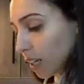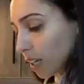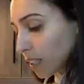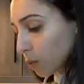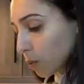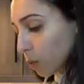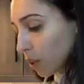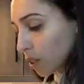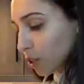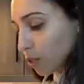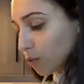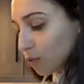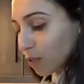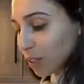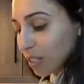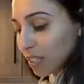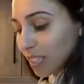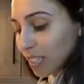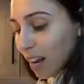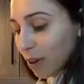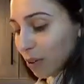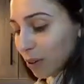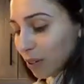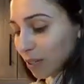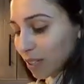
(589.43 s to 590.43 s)
I just wanted to rinse
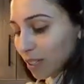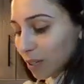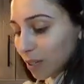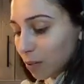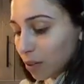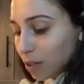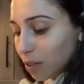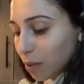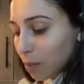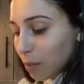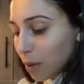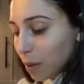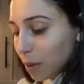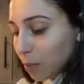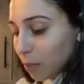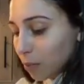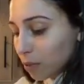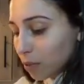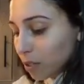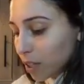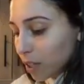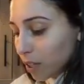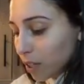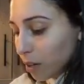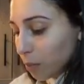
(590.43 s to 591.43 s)
it out because there was some maple
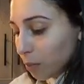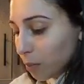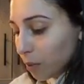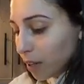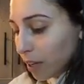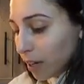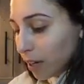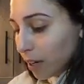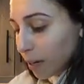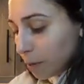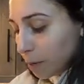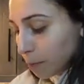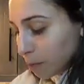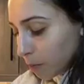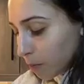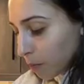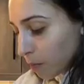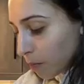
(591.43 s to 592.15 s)
syrup in there.